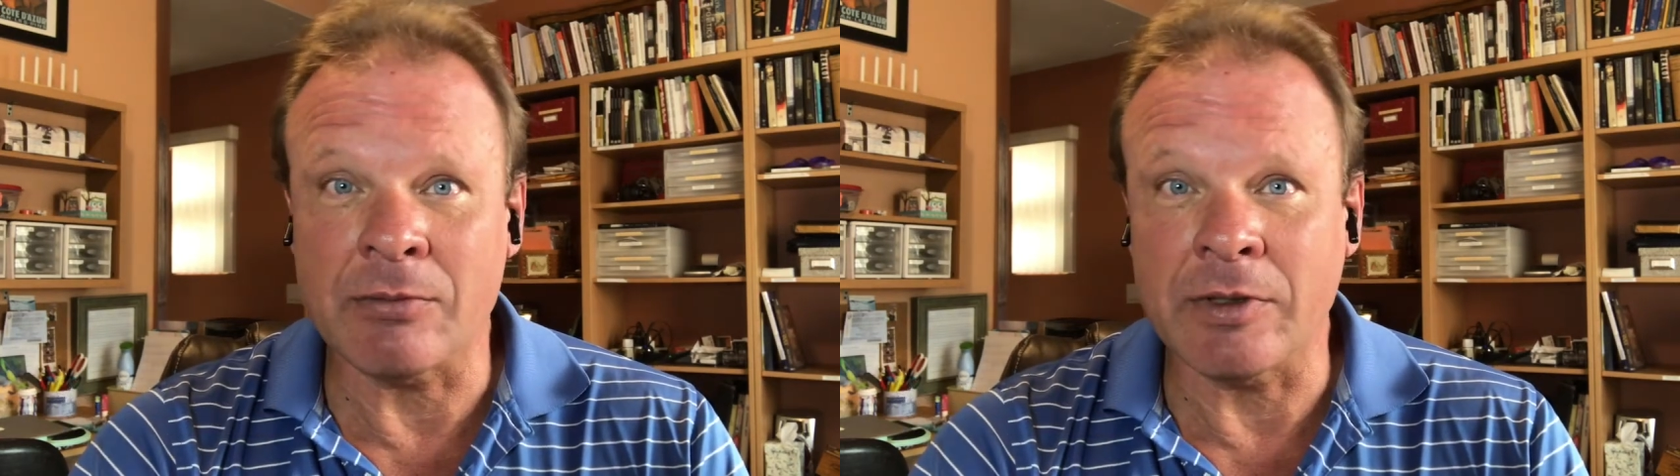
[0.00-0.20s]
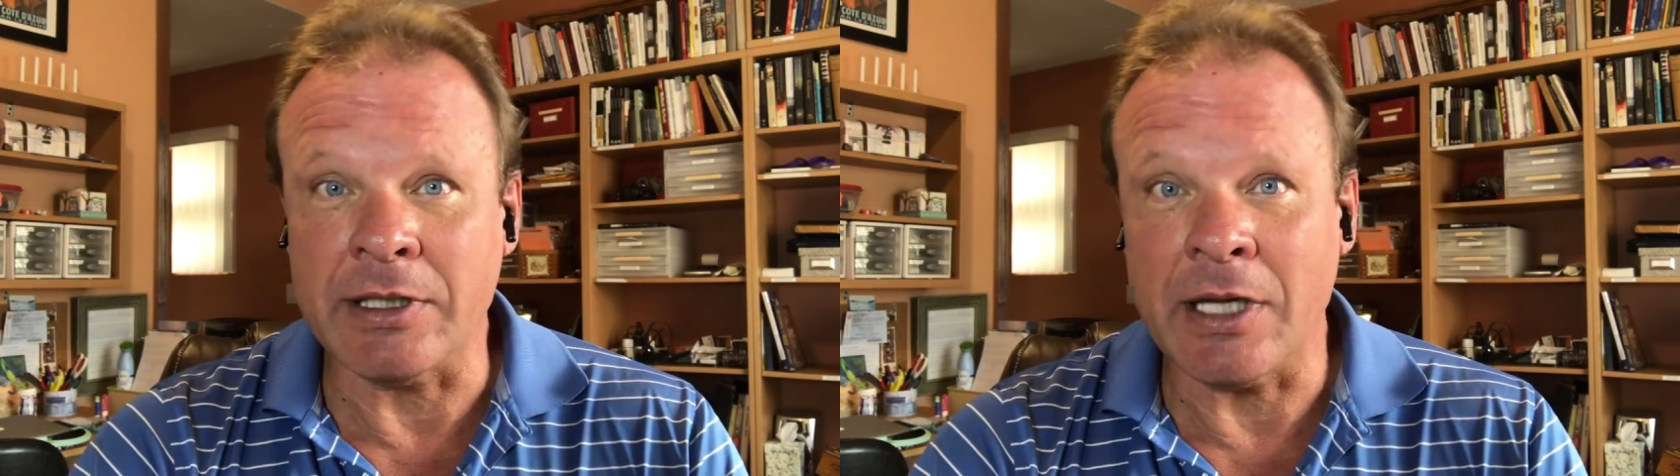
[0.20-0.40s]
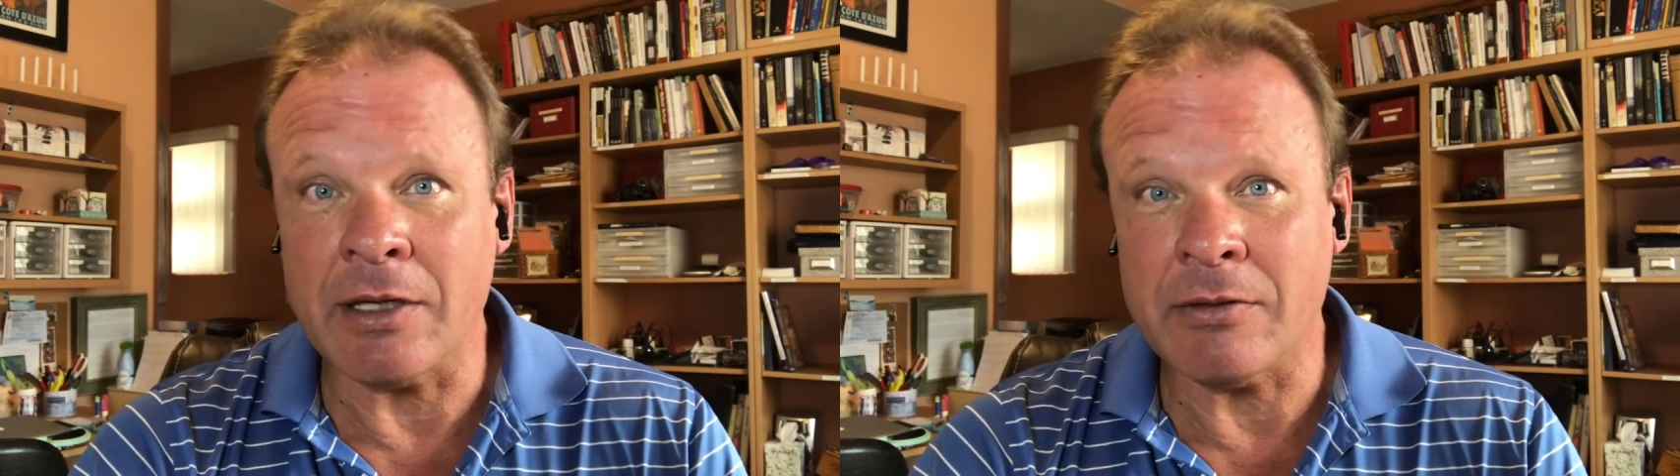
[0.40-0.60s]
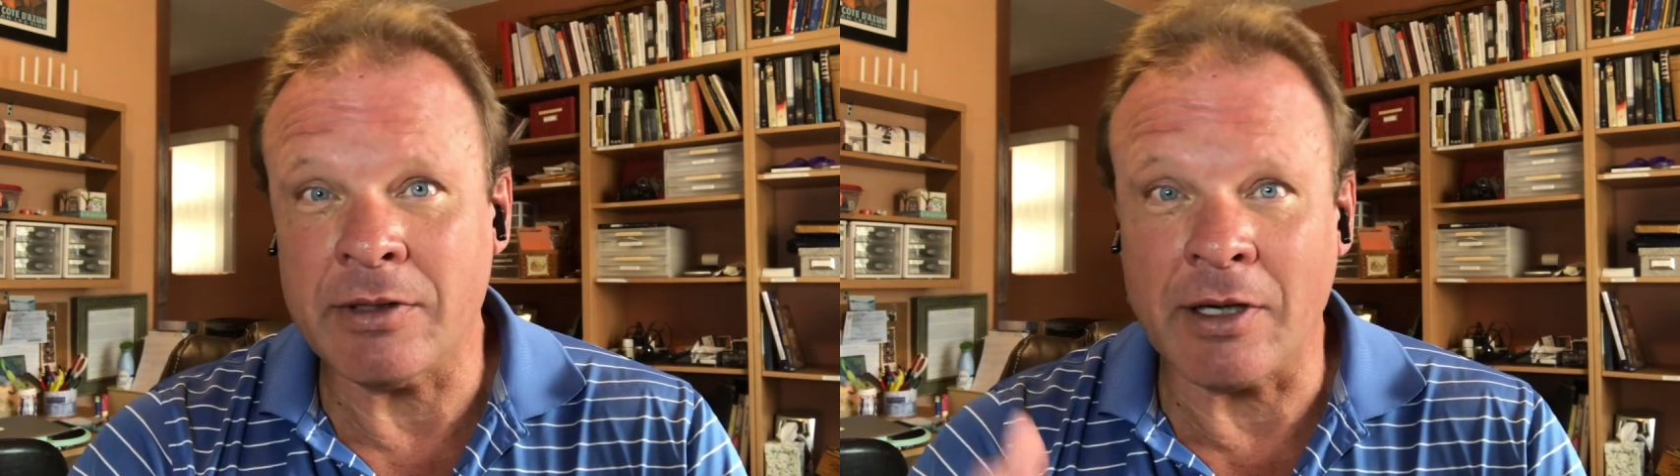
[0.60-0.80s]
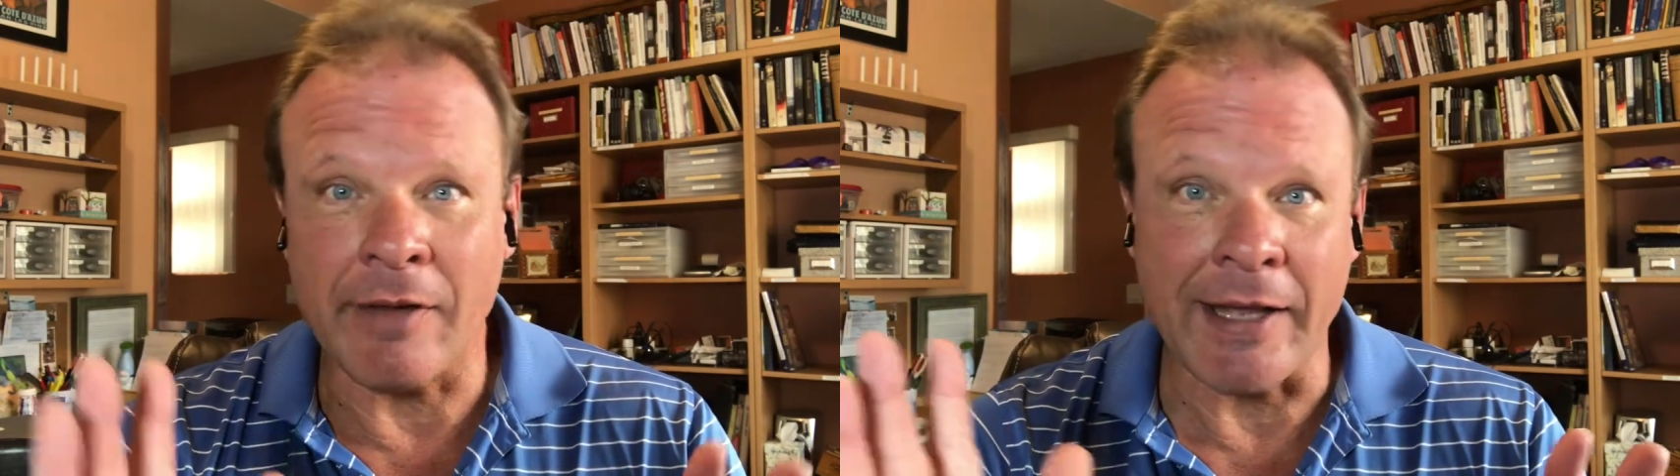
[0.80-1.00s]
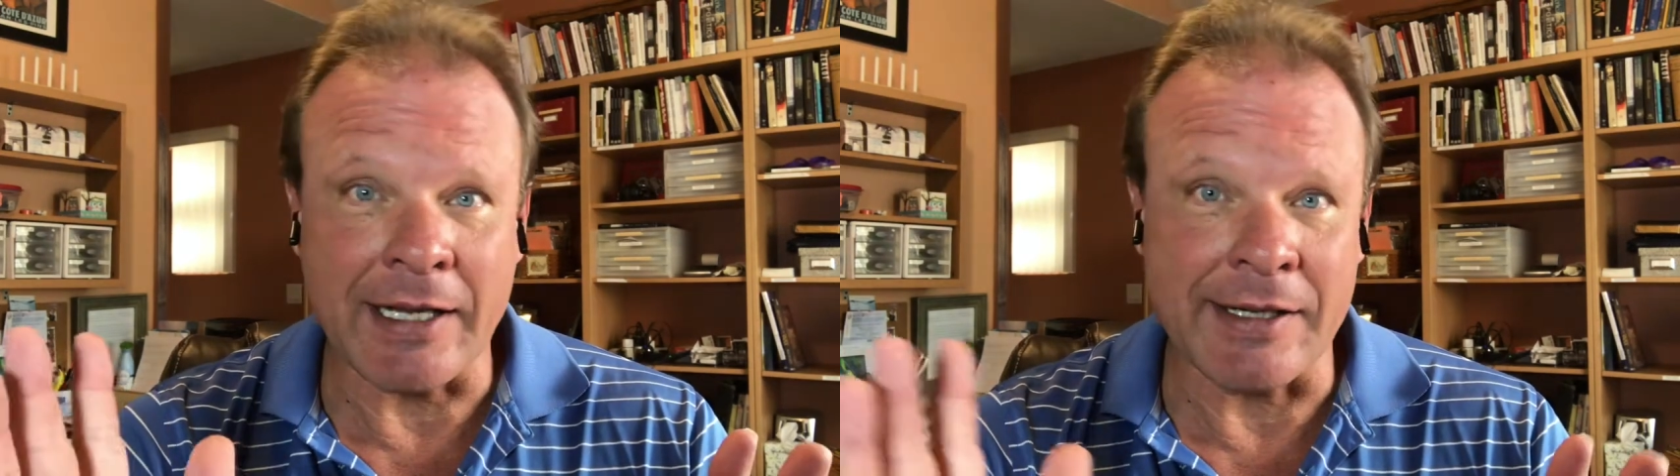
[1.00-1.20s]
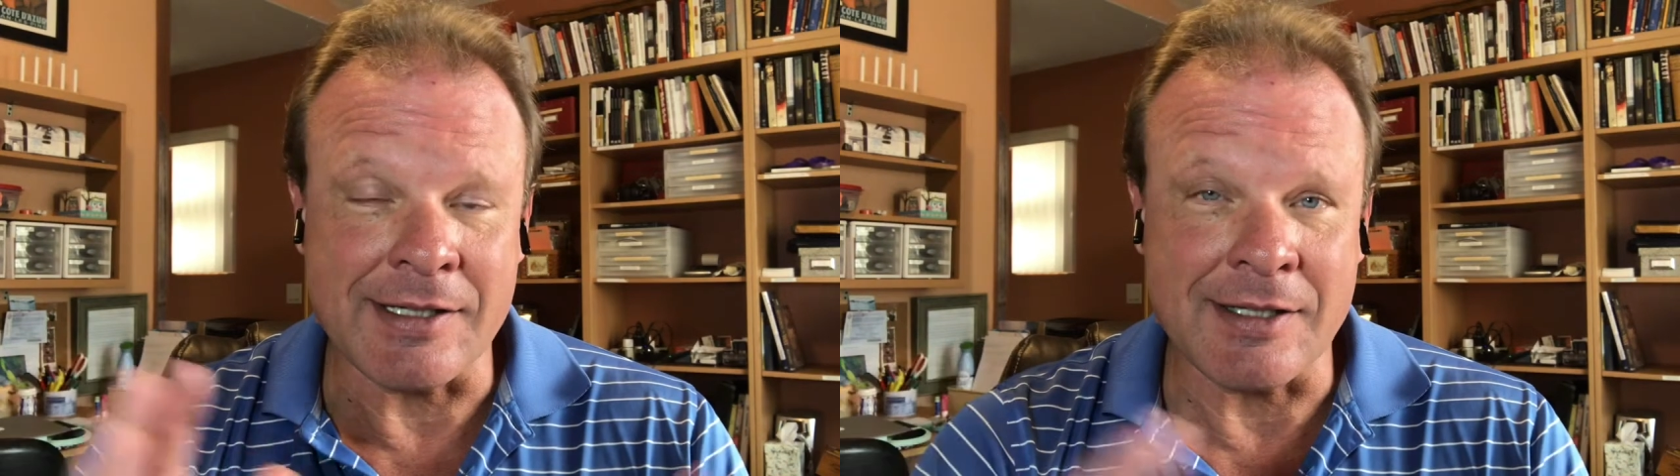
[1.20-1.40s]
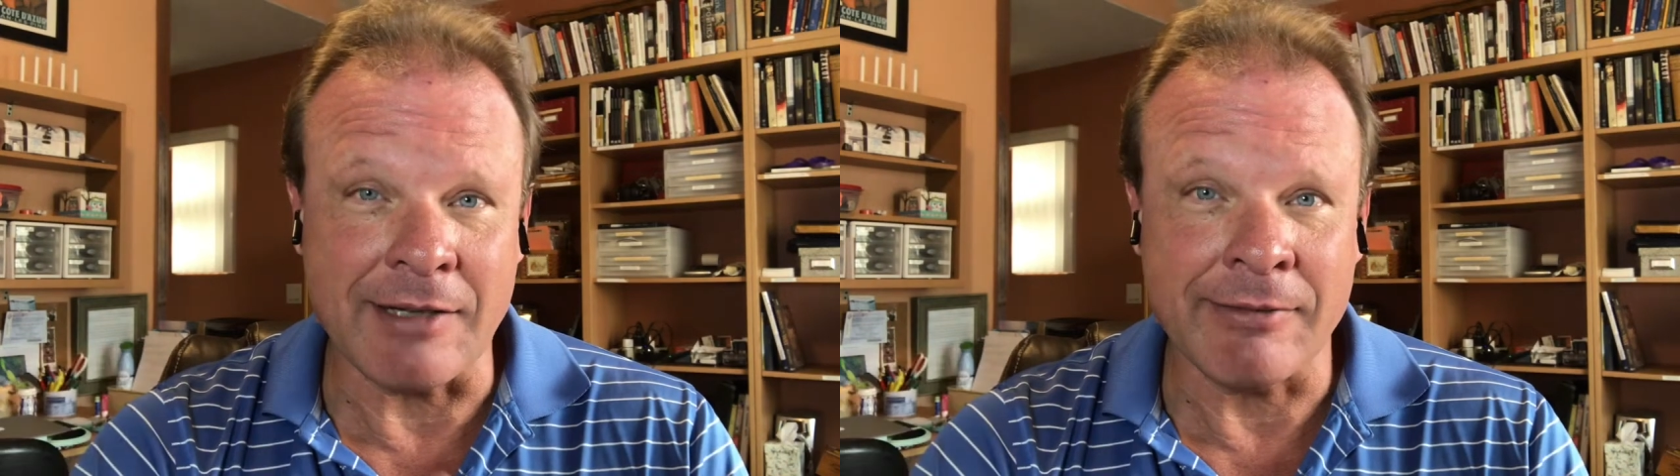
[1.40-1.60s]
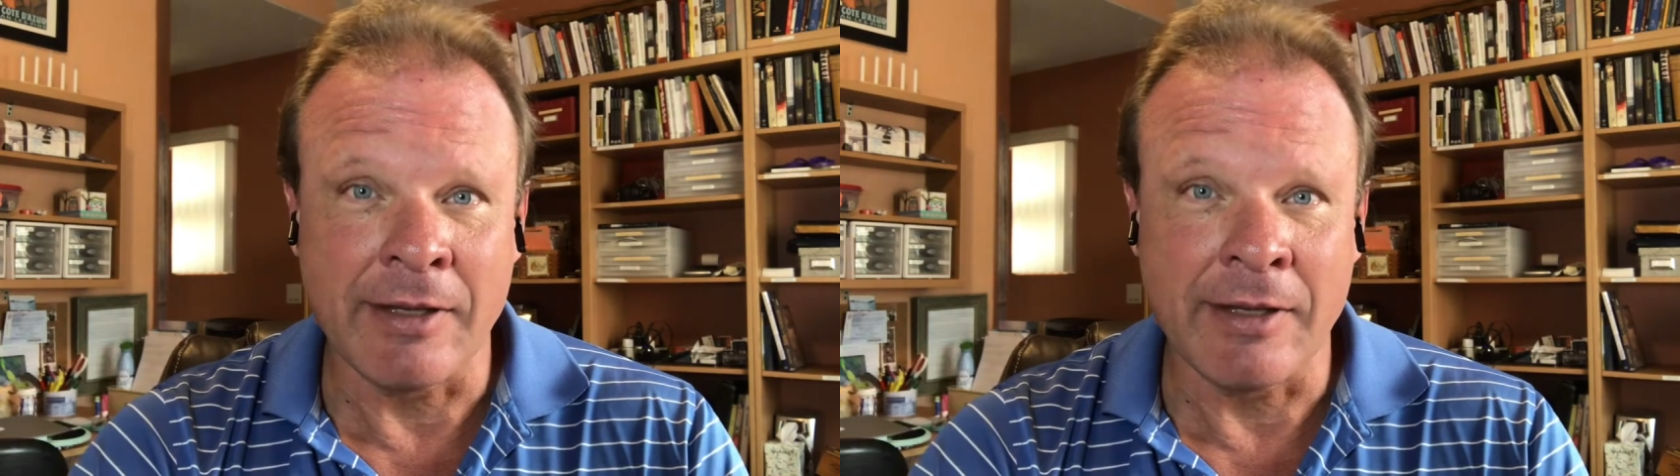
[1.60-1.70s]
really know, and all that kind of stuff.